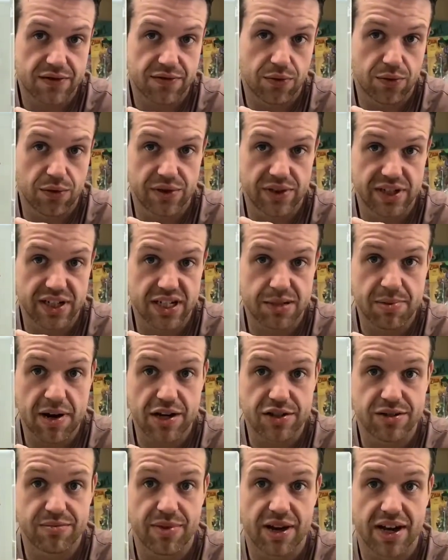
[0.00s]
for the
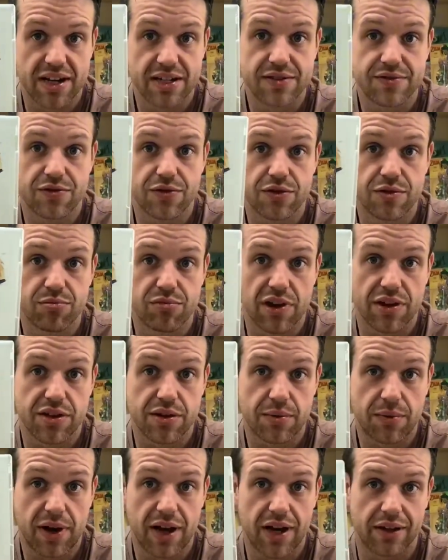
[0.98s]
expansion pass for Breath of the
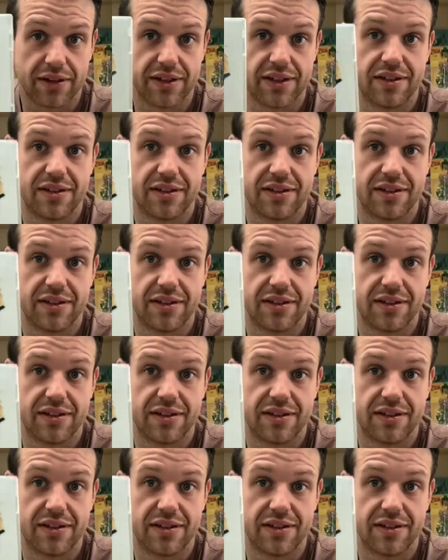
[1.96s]
Wild.